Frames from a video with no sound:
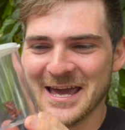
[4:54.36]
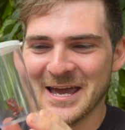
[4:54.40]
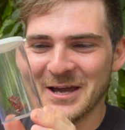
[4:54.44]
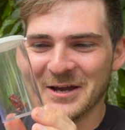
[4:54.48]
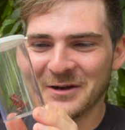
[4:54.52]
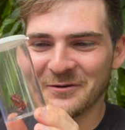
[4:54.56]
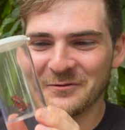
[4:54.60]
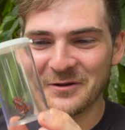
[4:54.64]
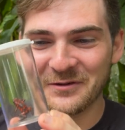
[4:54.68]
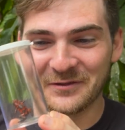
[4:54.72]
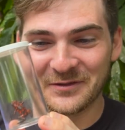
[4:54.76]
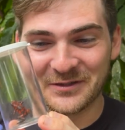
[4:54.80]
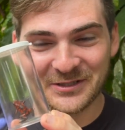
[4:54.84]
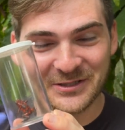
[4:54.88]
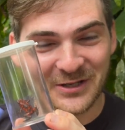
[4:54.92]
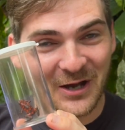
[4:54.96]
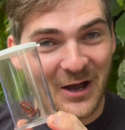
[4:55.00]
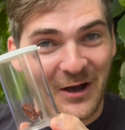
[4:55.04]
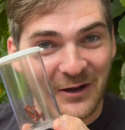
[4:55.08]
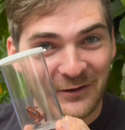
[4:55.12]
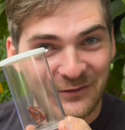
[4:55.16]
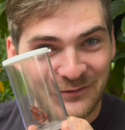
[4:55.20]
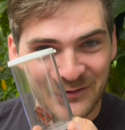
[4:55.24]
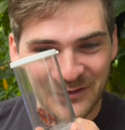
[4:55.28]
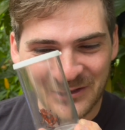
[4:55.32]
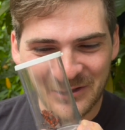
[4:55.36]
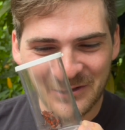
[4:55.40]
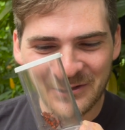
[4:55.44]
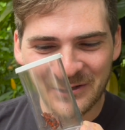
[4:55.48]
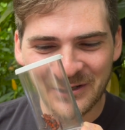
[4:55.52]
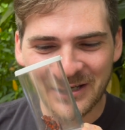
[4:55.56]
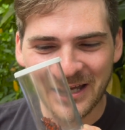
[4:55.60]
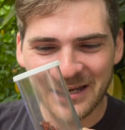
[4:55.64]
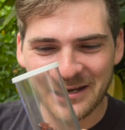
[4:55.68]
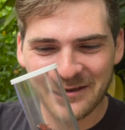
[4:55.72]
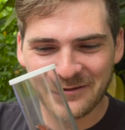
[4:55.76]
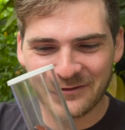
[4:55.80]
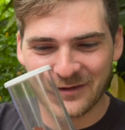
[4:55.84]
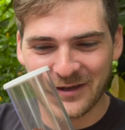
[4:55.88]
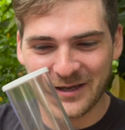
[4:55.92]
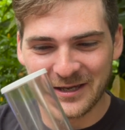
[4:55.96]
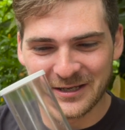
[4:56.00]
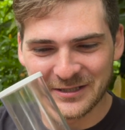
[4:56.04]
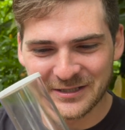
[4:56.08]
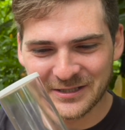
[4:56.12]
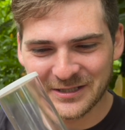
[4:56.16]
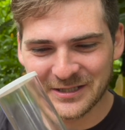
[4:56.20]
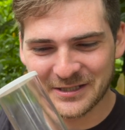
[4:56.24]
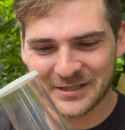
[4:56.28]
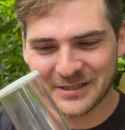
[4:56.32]
We saw a few kind of
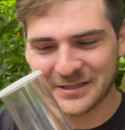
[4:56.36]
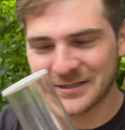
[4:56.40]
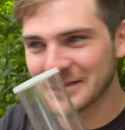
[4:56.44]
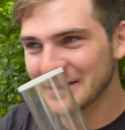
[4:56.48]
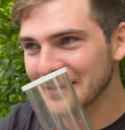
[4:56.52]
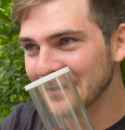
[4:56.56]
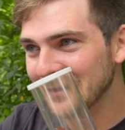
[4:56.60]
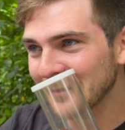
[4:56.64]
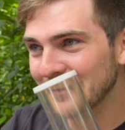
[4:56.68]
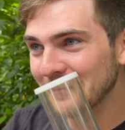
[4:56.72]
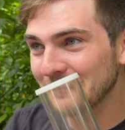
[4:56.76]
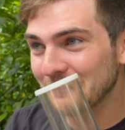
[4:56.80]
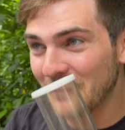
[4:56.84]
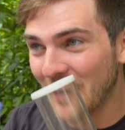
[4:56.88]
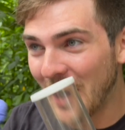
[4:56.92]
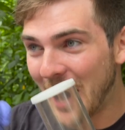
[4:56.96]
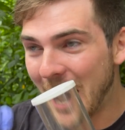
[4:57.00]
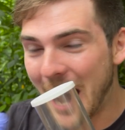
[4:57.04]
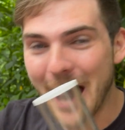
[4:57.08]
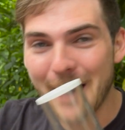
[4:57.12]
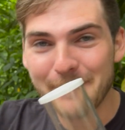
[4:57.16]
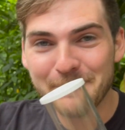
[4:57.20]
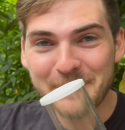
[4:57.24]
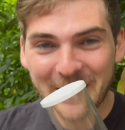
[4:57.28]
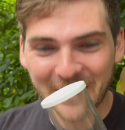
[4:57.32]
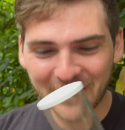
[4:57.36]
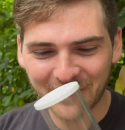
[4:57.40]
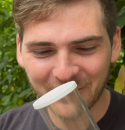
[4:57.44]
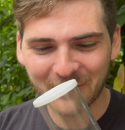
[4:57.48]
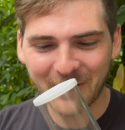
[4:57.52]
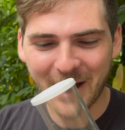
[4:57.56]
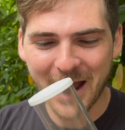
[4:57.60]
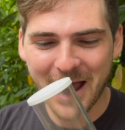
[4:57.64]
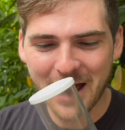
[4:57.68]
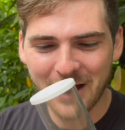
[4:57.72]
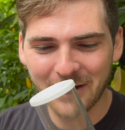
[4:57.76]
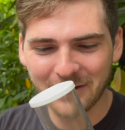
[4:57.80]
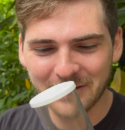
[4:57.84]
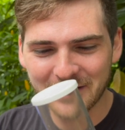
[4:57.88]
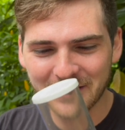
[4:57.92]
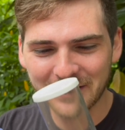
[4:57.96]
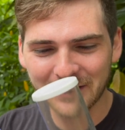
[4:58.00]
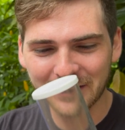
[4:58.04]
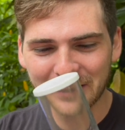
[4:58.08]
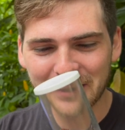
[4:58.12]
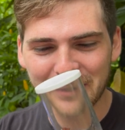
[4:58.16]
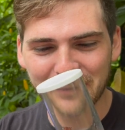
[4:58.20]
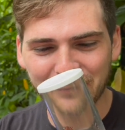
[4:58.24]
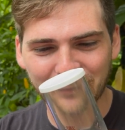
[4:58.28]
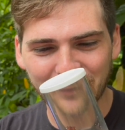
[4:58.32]
you know, hopping around in the
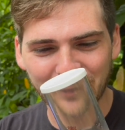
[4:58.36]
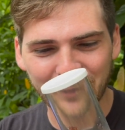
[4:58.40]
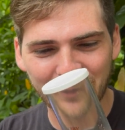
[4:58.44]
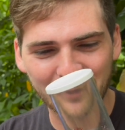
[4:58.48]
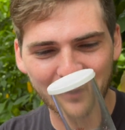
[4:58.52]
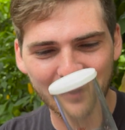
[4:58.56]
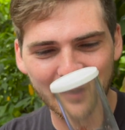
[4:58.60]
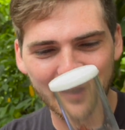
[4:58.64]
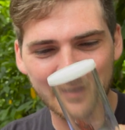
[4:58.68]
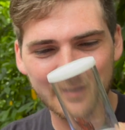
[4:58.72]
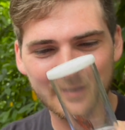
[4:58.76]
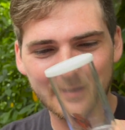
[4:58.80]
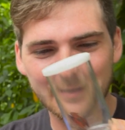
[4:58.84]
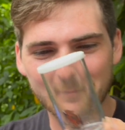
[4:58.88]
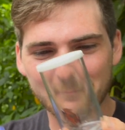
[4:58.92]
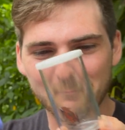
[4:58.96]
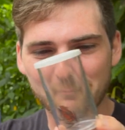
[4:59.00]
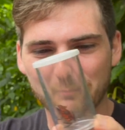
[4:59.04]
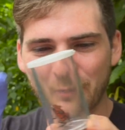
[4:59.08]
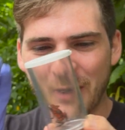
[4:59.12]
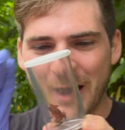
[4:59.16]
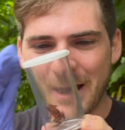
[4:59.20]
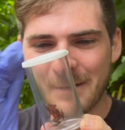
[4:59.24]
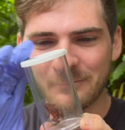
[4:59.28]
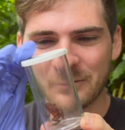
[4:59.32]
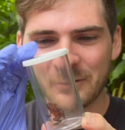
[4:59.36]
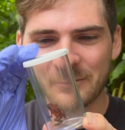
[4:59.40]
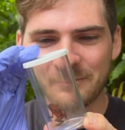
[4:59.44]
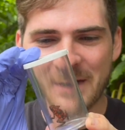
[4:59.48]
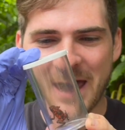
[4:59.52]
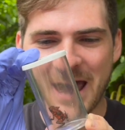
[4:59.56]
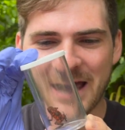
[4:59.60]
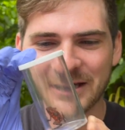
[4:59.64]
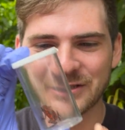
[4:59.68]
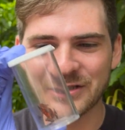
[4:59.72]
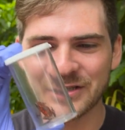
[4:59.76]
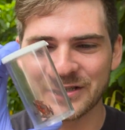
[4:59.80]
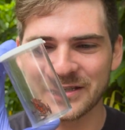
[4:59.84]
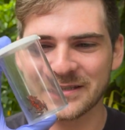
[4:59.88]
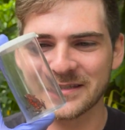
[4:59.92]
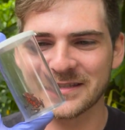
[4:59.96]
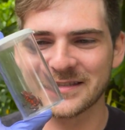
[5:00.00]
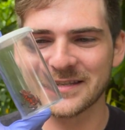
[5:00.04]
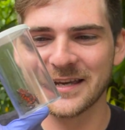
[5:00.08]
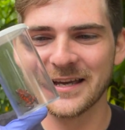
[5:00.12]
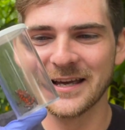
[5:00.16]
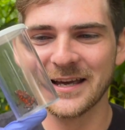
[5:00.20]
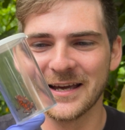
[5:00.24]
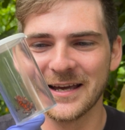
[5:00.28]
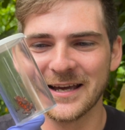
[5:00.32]
leaf litter and the bramble
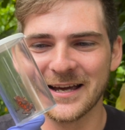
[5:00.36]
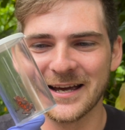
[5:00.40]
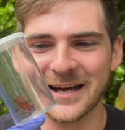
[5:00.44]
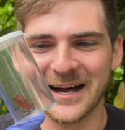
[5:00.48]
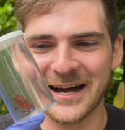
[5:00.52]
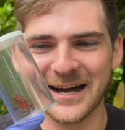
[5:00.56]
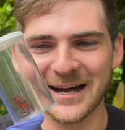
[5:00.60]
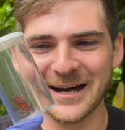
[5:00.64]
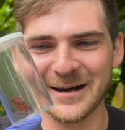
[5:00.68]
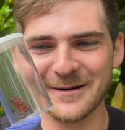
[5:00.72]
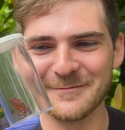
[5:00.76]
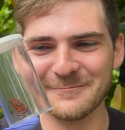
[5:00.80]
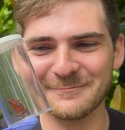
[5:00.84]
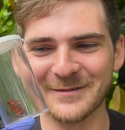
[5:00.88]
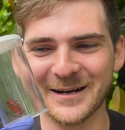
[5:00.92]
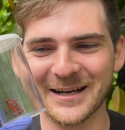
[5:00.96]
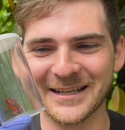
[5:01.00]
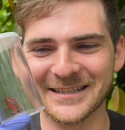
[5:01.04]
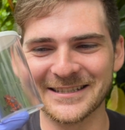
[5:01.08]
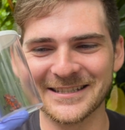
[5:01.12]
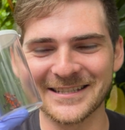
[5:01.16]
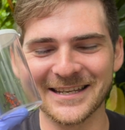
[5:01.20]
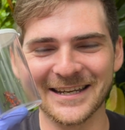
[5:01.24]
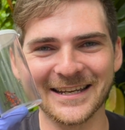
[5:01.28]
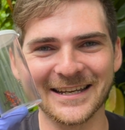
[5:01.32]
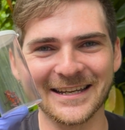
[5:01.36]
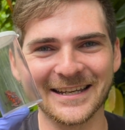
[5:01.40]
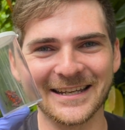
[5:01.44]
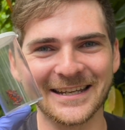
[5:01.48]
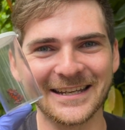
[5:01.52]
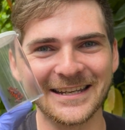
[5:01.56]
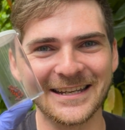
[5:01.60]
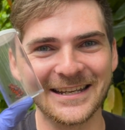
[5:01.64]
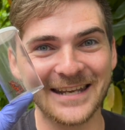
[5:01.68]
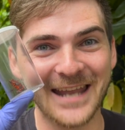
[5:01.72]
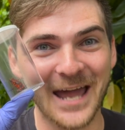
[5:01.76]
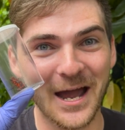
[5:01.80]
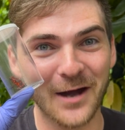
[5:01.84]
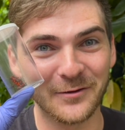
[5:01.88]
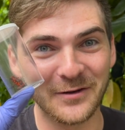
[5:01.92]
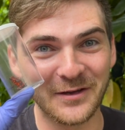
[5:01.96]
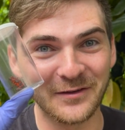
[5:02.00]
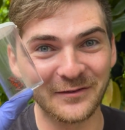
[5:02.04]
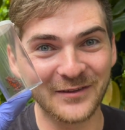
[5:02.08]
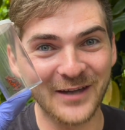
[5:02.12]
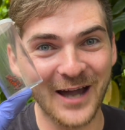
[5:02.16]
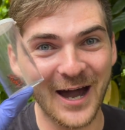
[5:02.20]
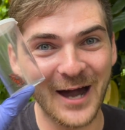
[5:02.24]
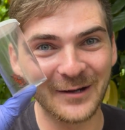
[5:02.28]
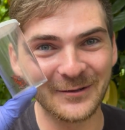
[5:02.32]
patches. Uh, but uh, now
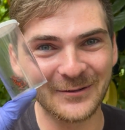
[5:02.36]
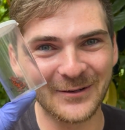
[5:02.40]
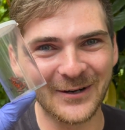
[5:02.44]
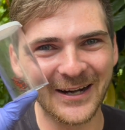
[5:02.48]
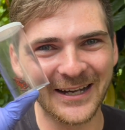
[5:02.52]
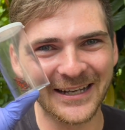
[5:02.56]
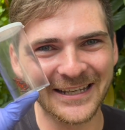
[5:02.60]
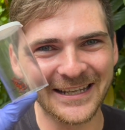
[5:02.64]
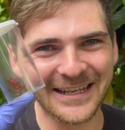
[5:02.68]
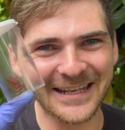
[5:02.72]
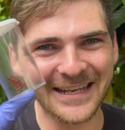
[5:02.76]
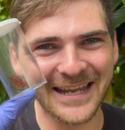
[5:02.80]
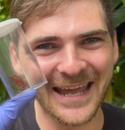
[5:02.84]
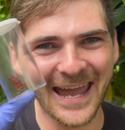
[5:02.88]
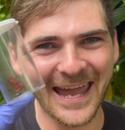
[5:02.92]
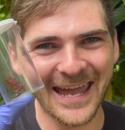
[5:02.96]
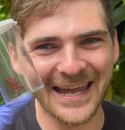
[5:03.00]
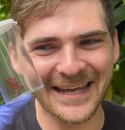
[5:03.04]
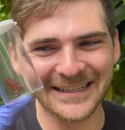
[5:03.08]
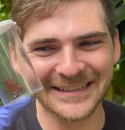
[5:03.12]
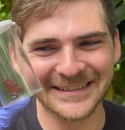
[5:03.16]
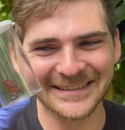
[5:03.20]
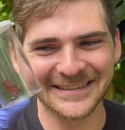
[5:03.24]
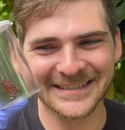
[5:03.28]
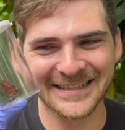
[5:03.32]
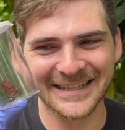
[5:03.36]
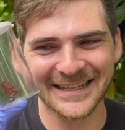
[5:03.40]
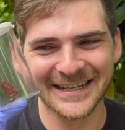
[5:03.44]
we've got one in hand.